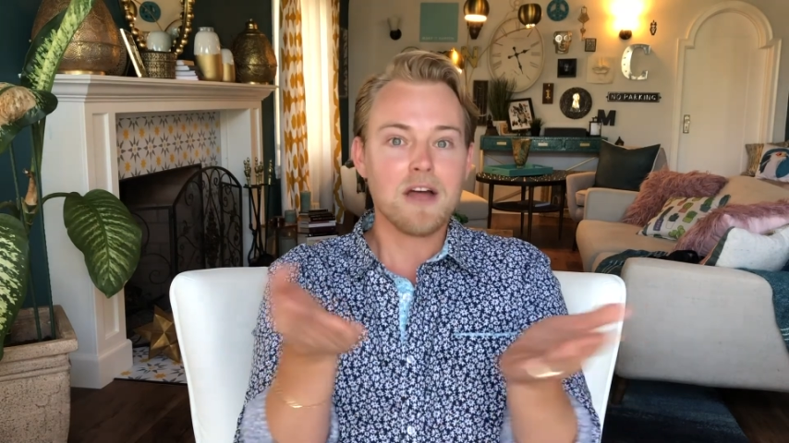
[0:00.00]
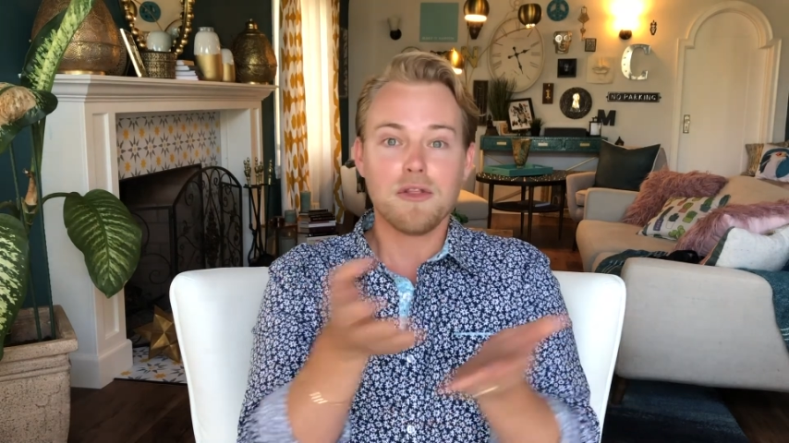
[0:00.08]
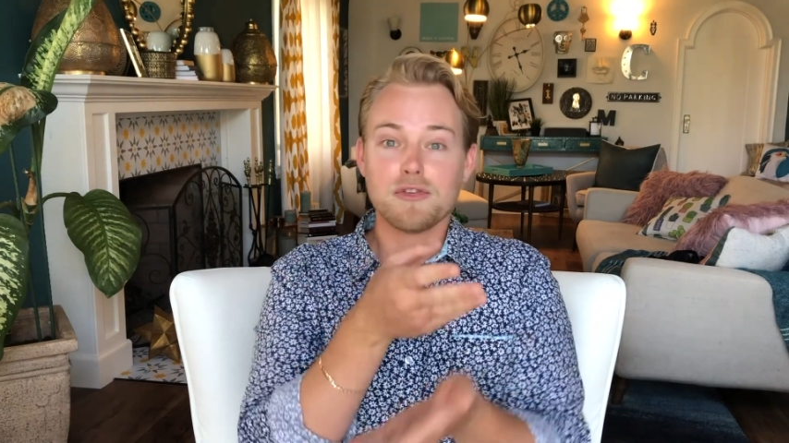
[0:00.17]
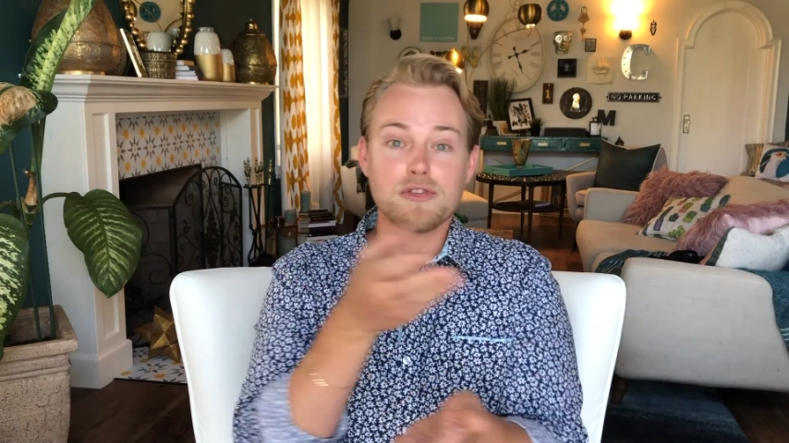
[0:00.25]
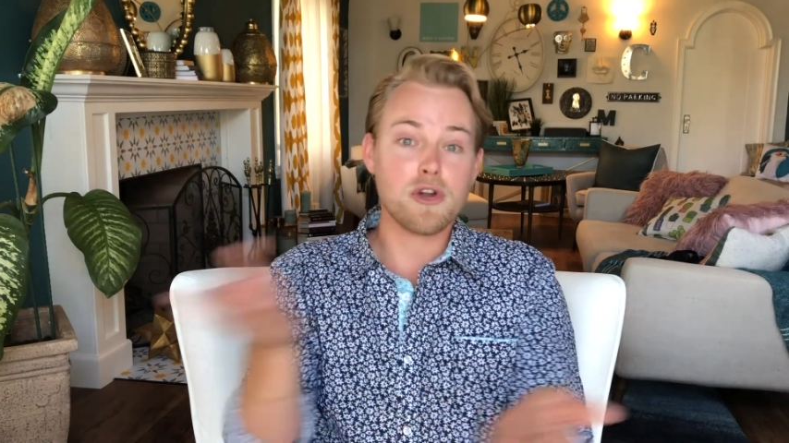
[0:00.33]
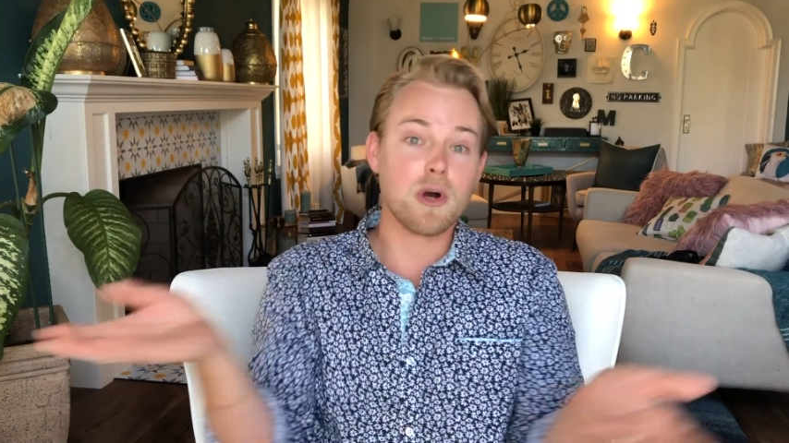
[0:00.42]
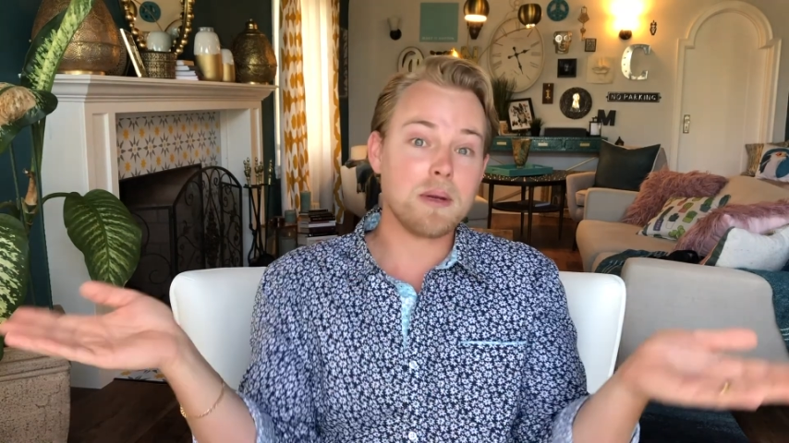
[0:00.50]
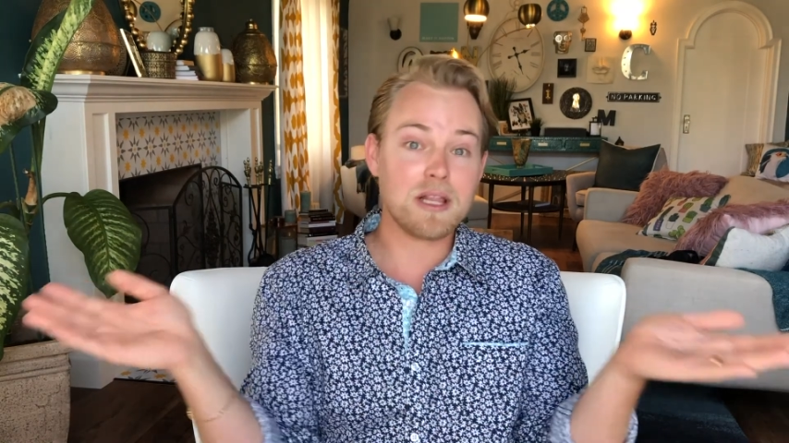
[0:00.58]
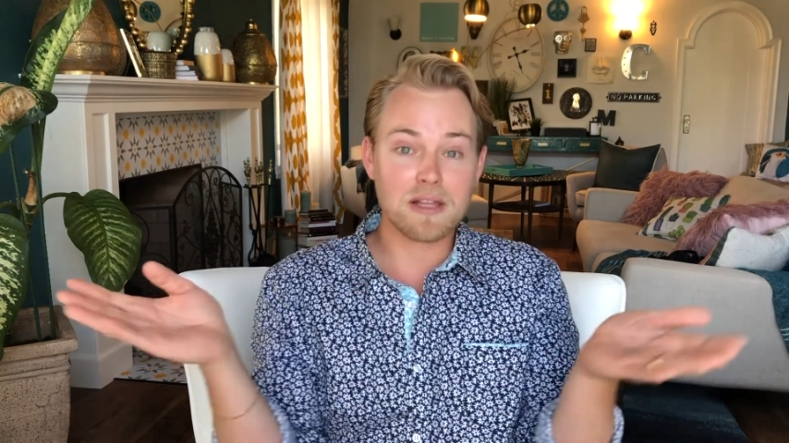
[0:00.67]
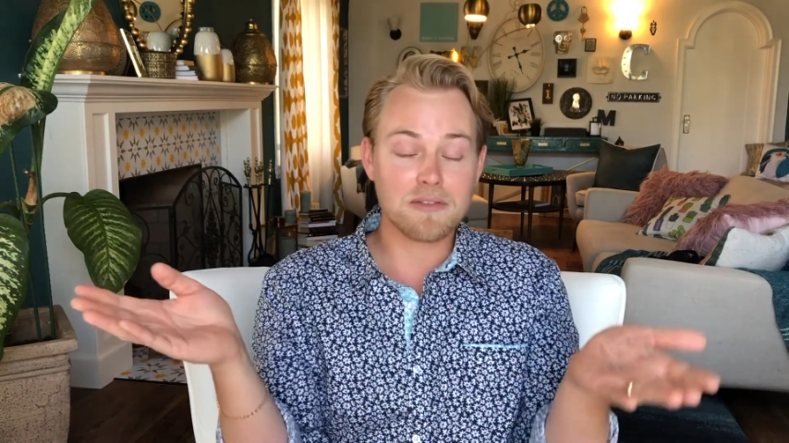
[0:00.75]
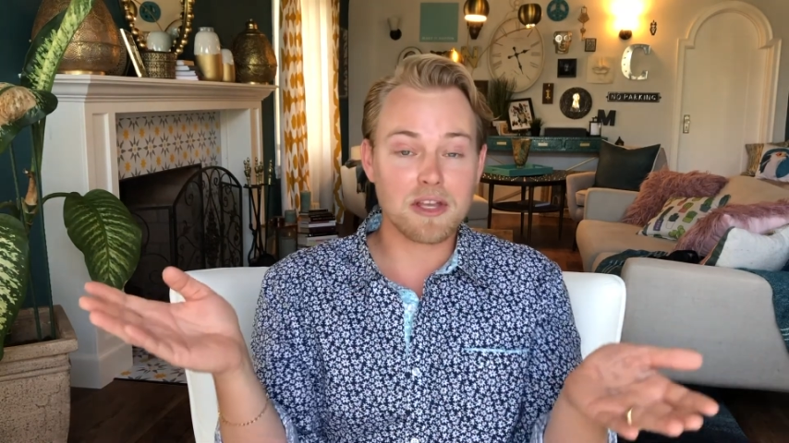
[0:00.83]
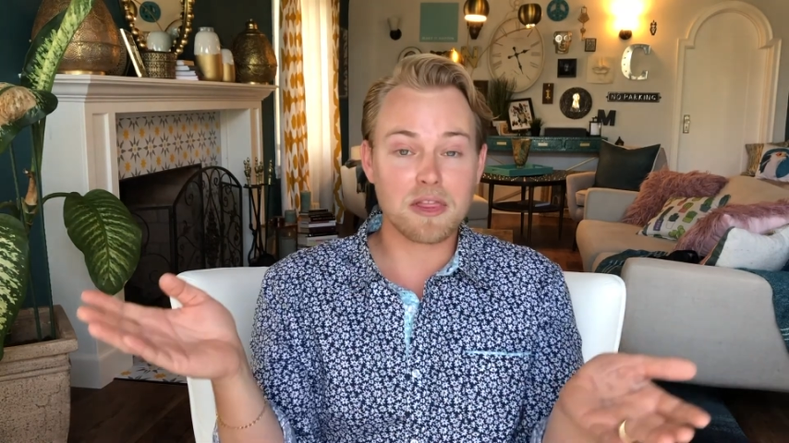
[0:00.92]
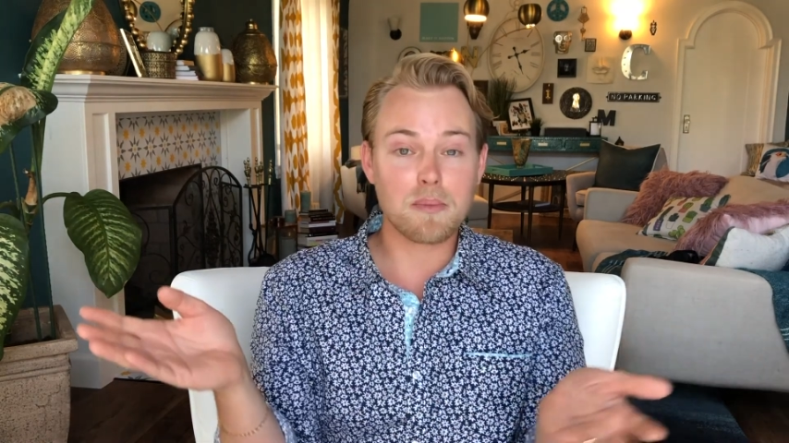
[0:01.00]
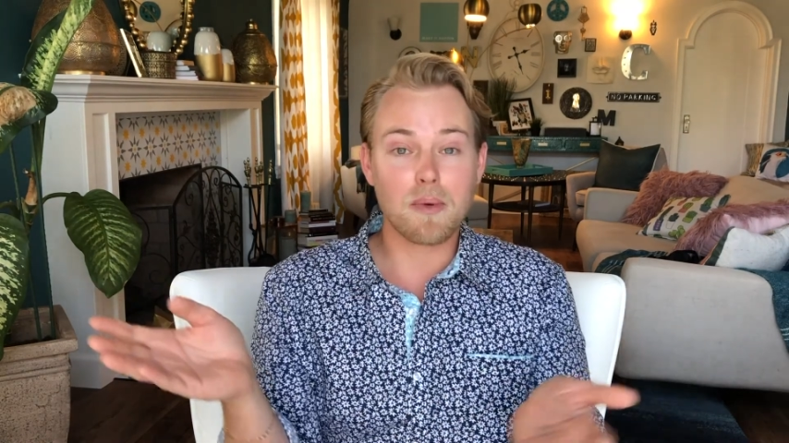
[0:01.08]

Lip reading: there's nobody living in the